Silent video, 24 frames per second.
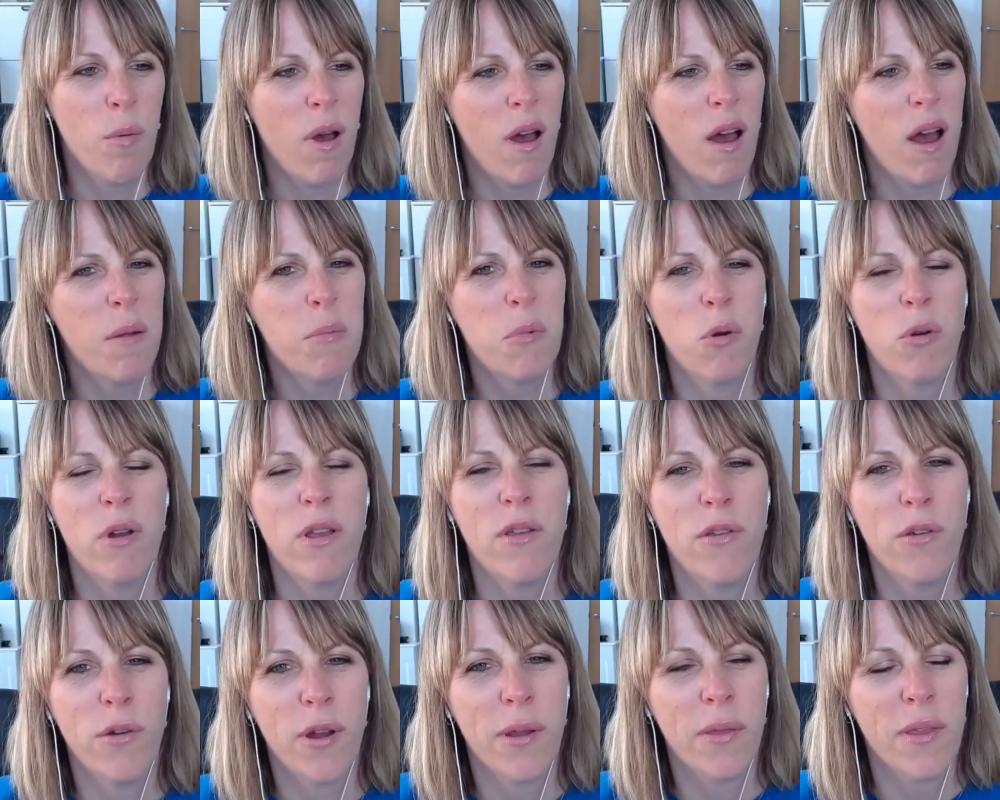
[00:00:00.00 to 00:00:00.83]
I'm not
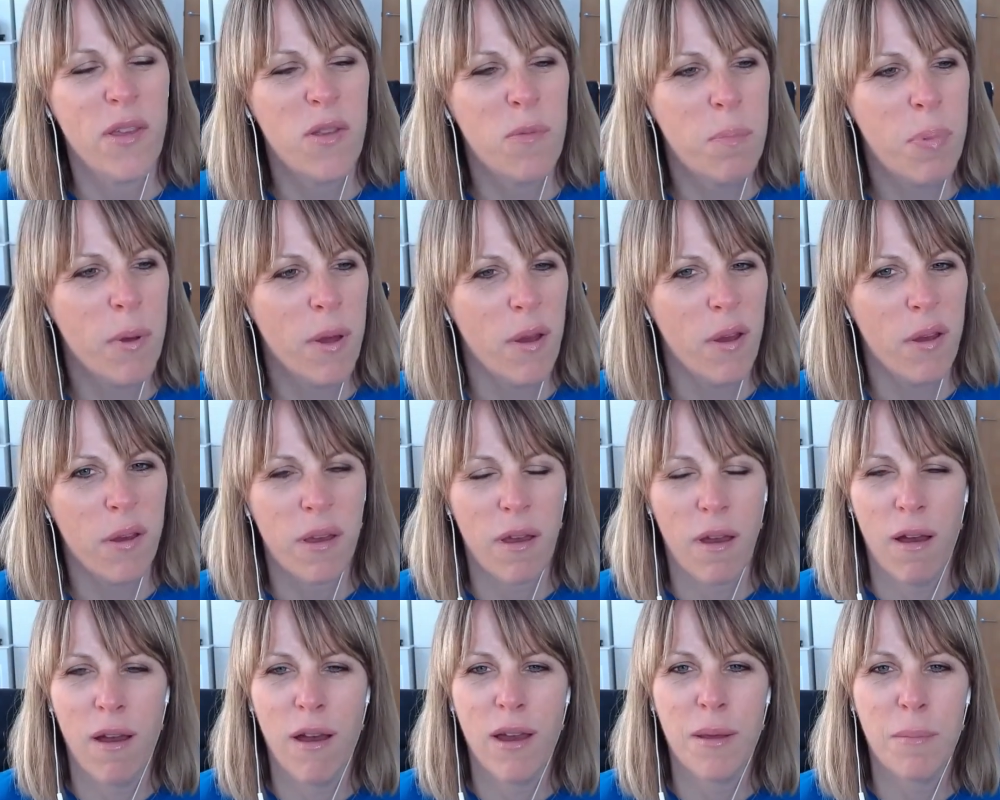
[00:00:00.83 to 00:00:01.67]
enjoying this book,
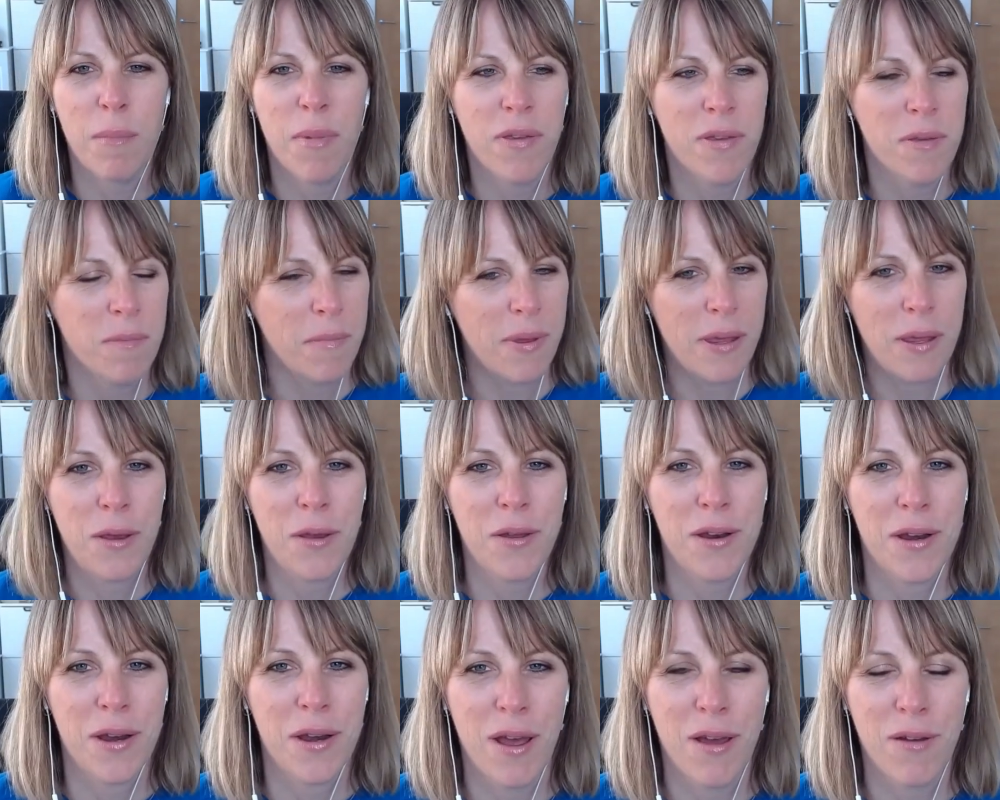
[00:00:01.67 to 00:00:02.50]
I mustn't be
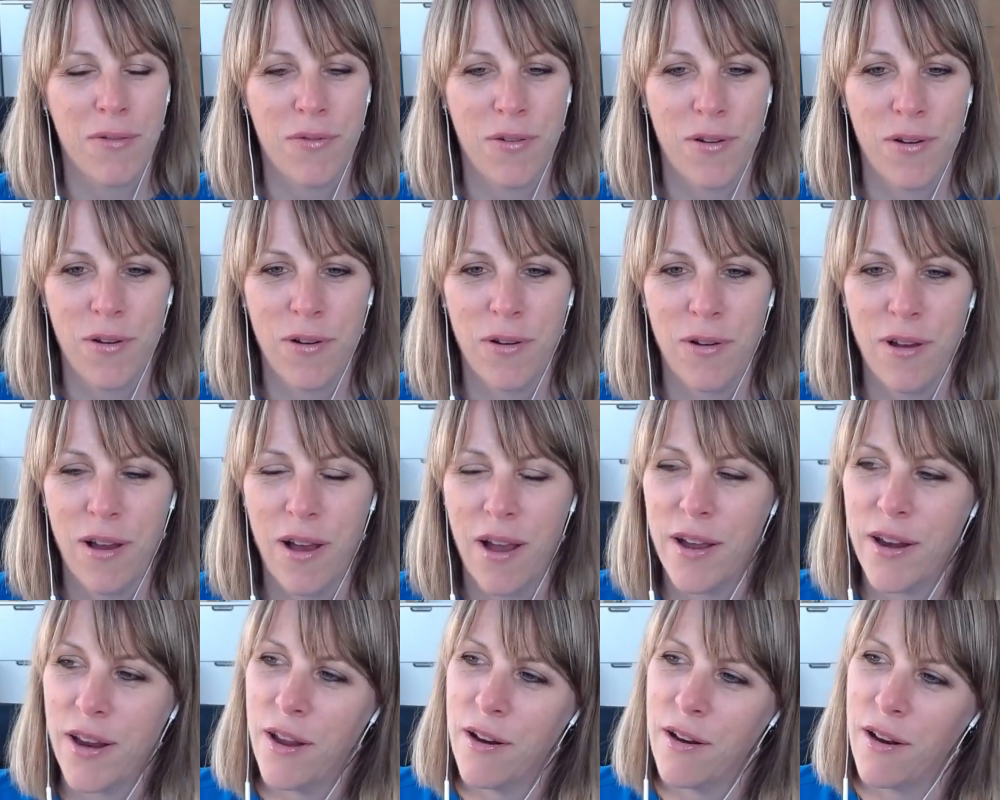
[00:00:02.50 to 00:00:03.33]
good enough, or
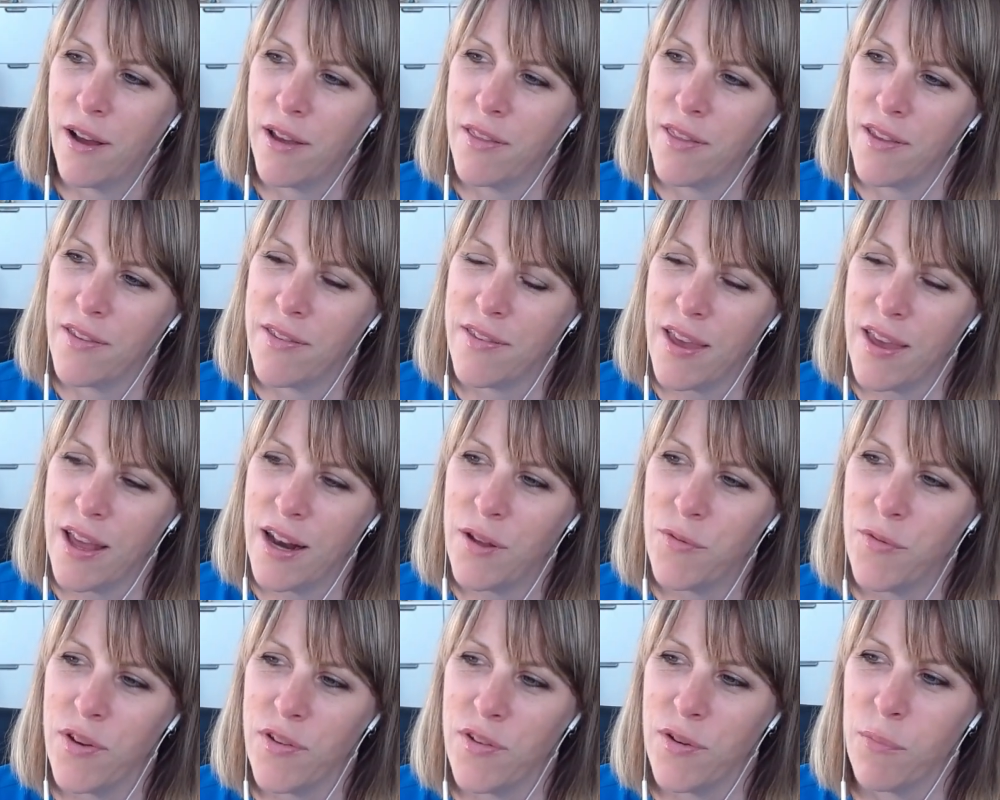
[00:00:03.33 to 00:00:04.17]
I don't like this
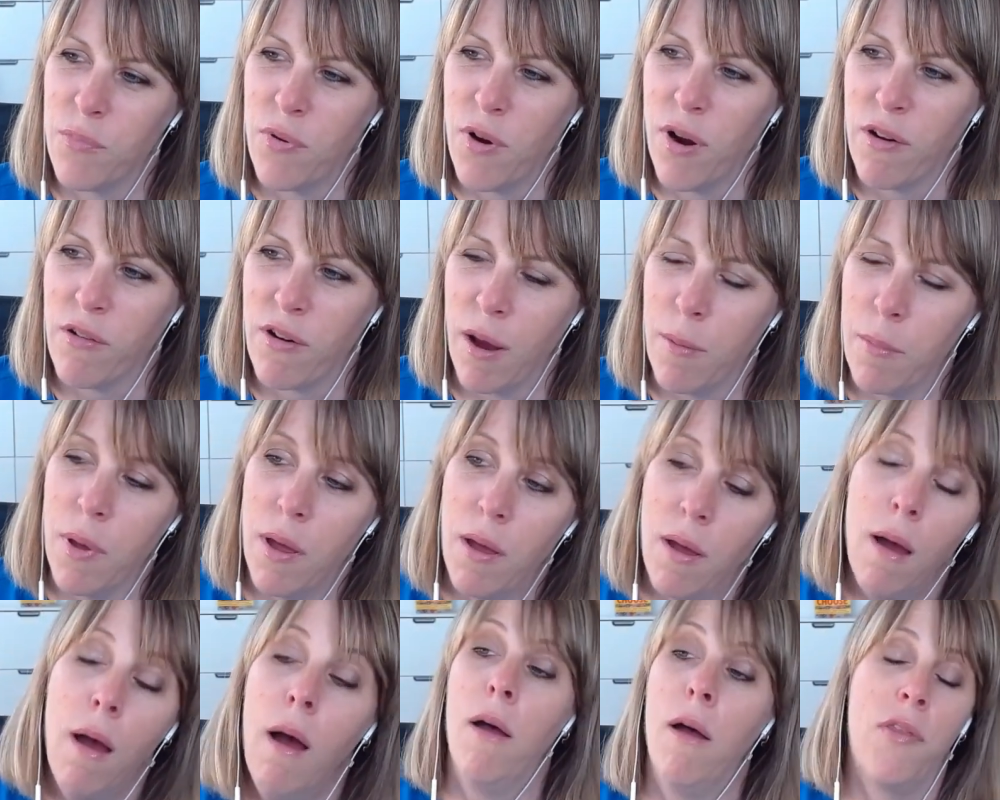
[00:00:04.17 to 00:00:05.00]
television program,
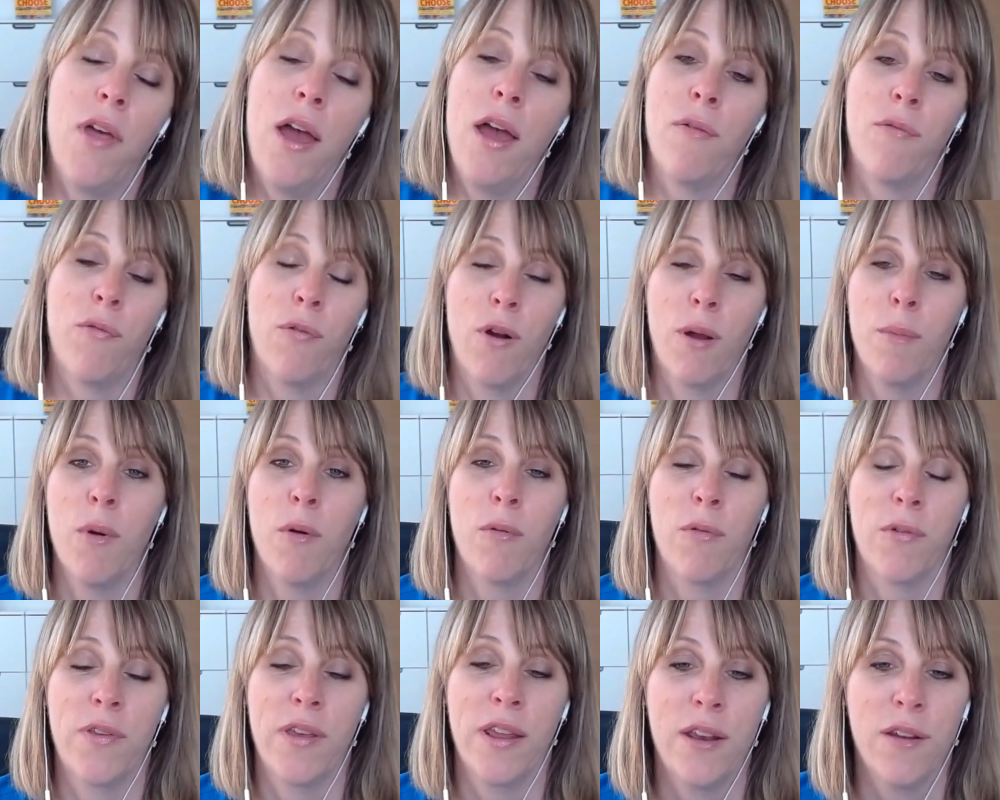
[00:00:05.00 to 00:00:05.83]
therefore I'm
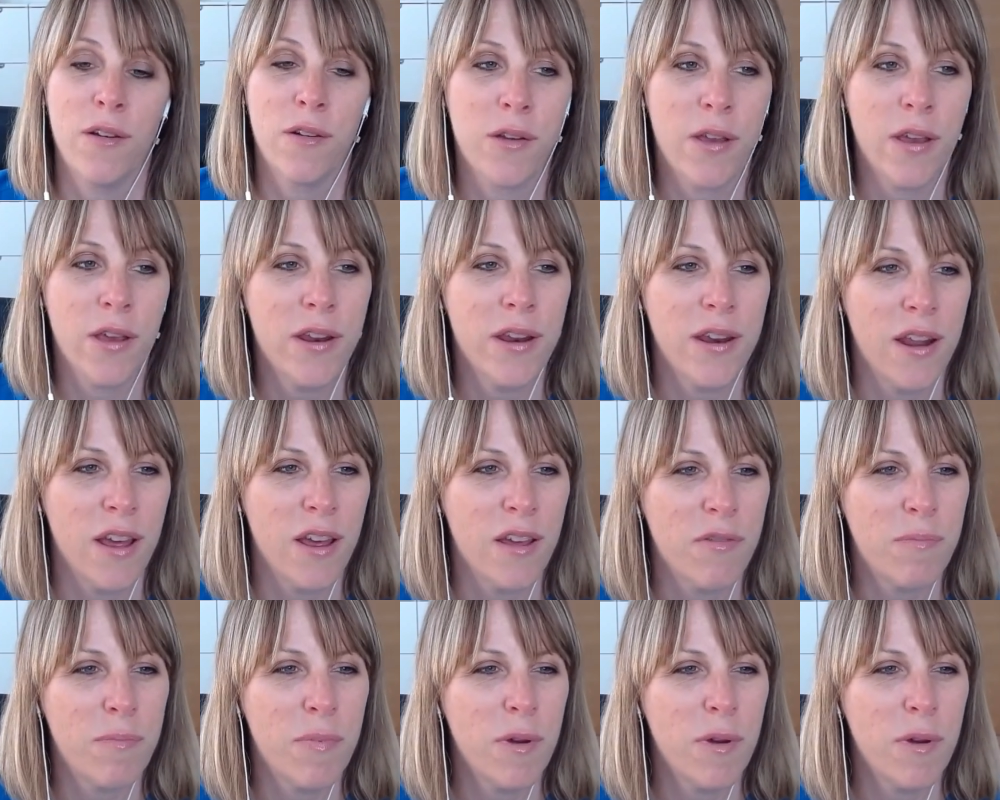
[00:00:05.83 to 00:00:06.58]
obviously not good enough.